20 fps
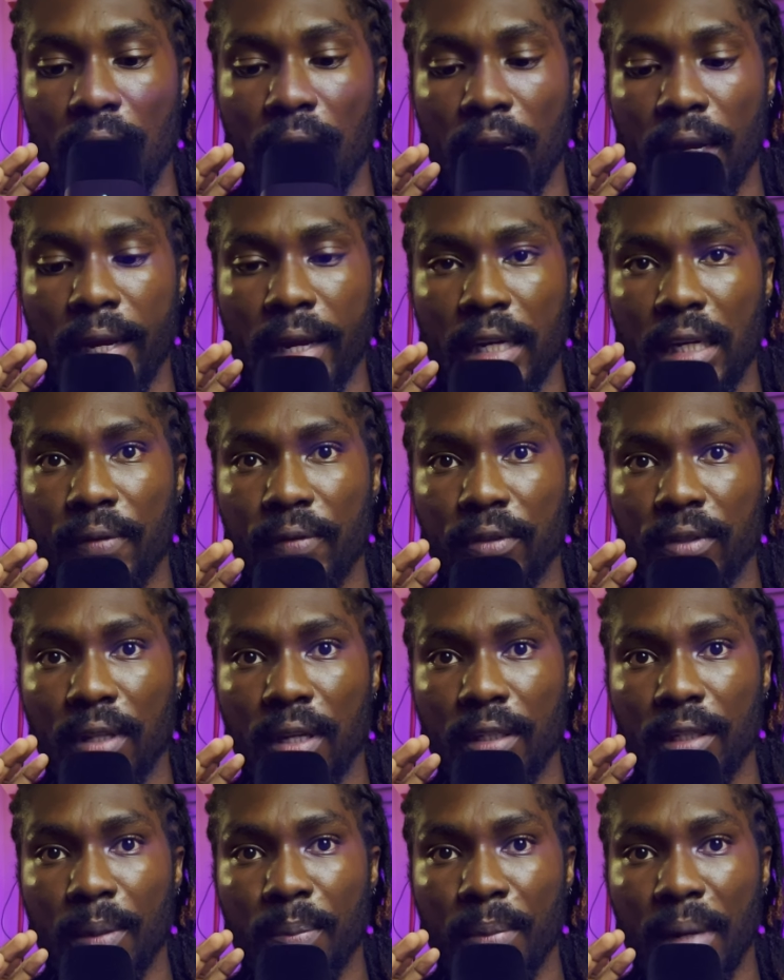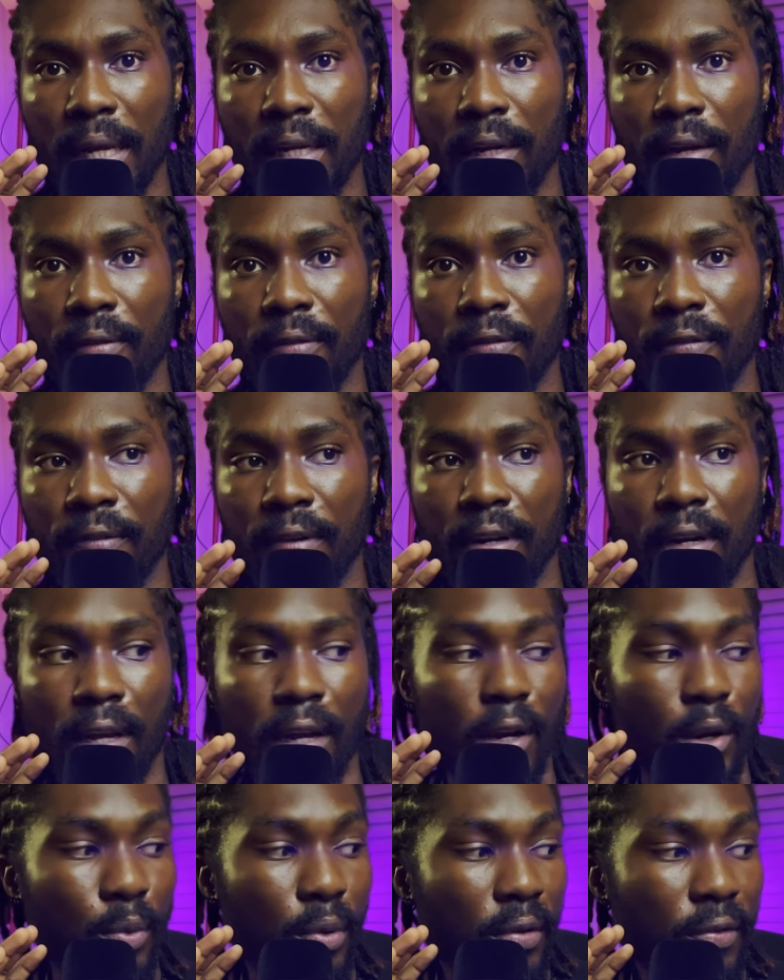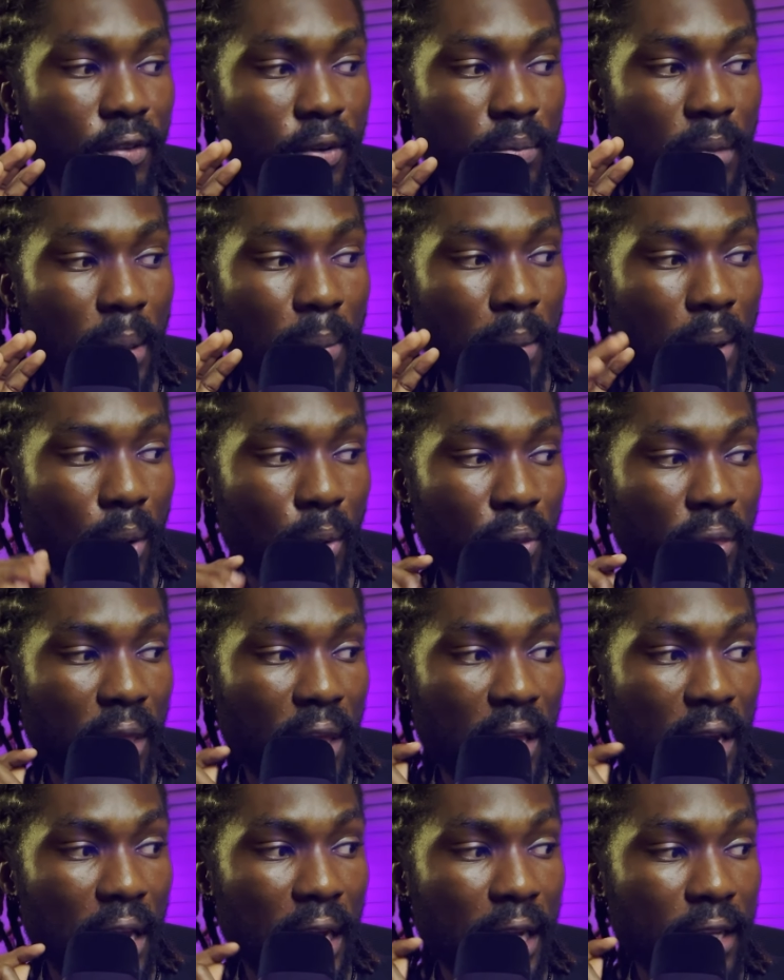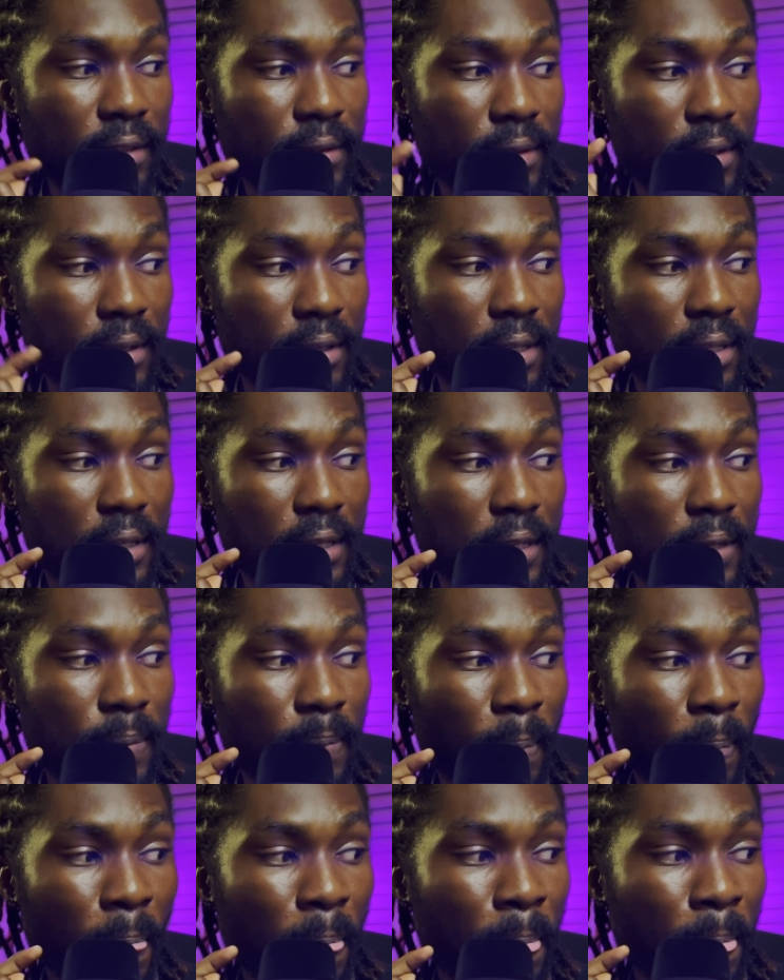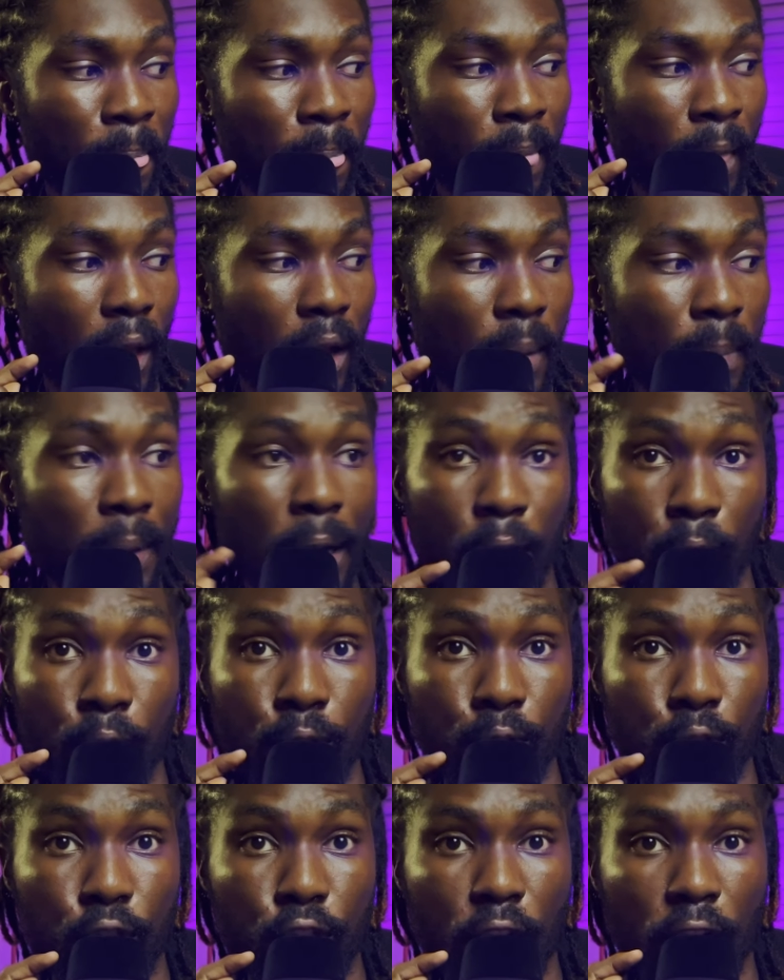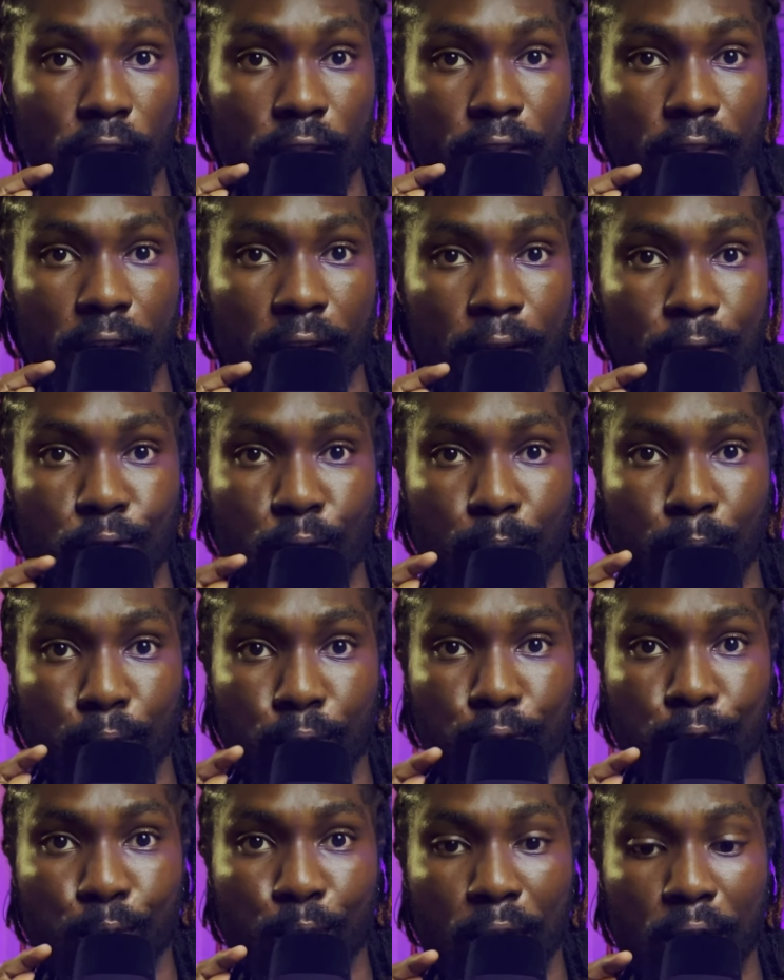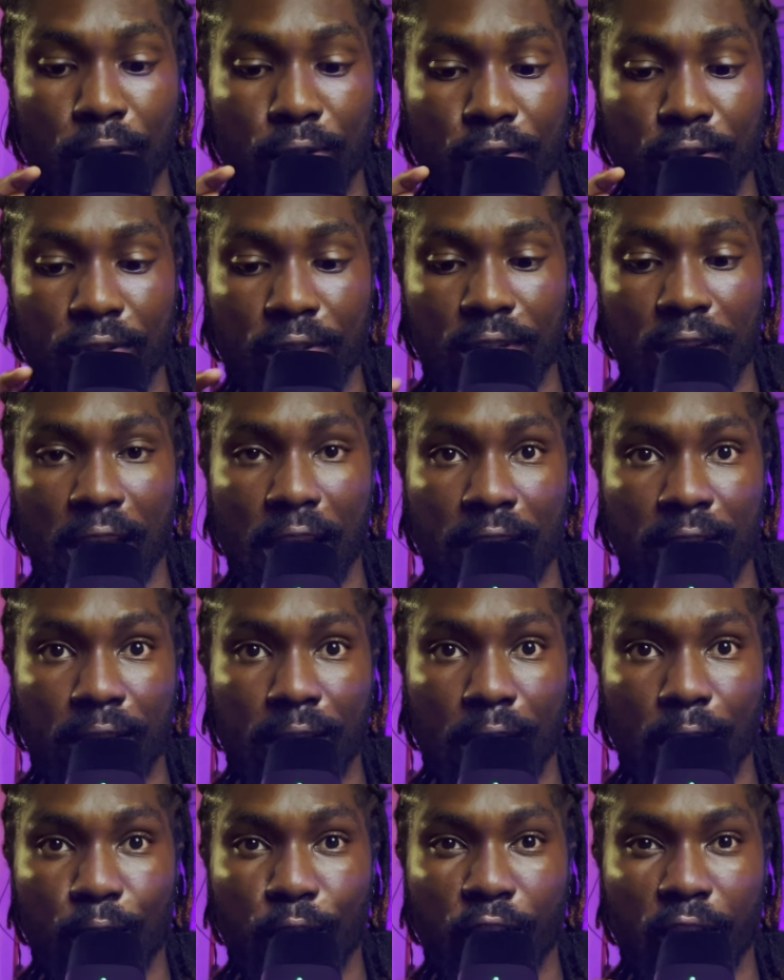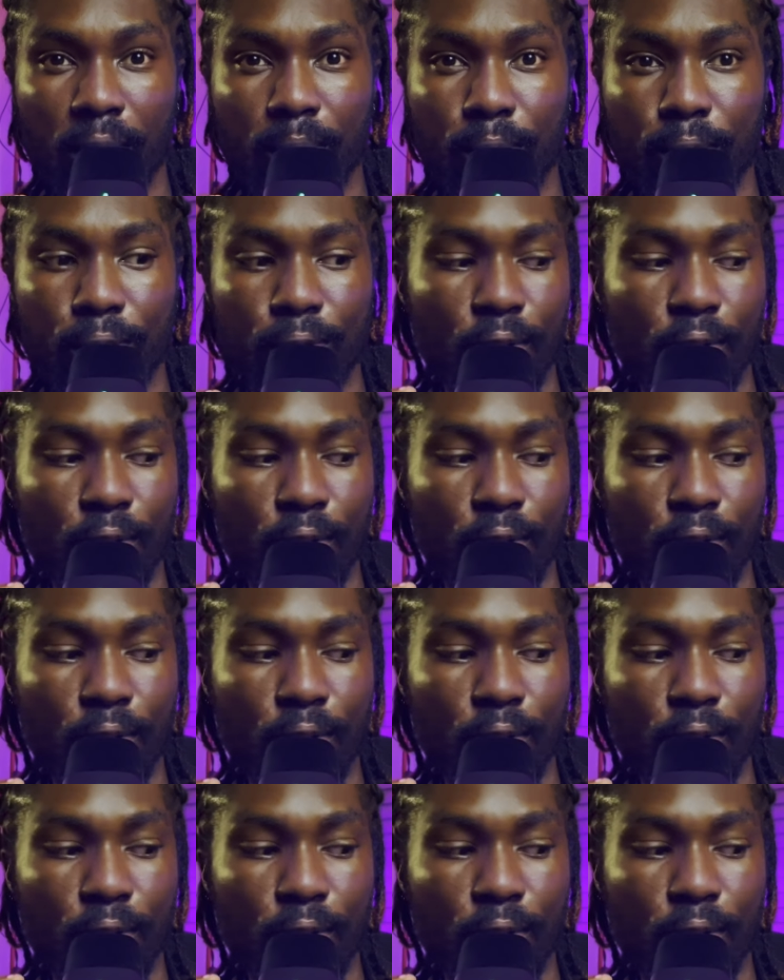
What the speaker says: I can even take the mic further away from my mouth and I can still see my audio chart as opposed to when I was using the XLR cable.